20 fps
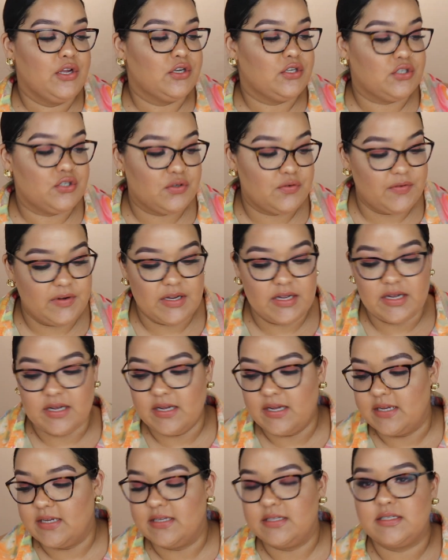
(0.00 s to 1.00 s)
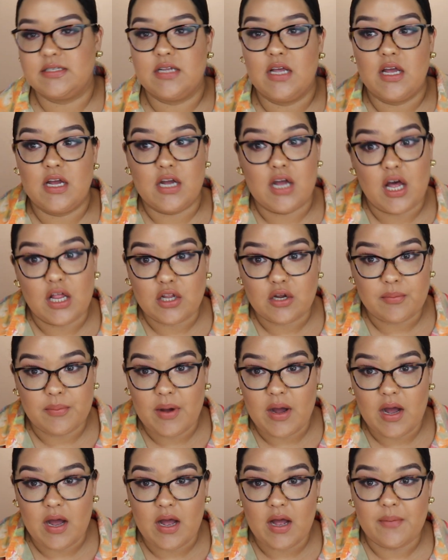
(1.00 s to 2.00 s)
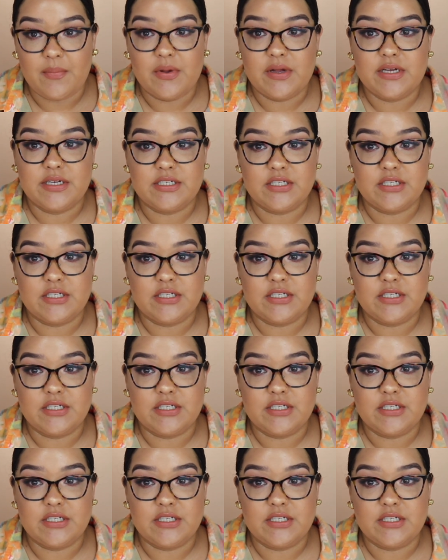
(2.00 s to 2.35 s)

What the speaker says: Juvia's, ColourPop.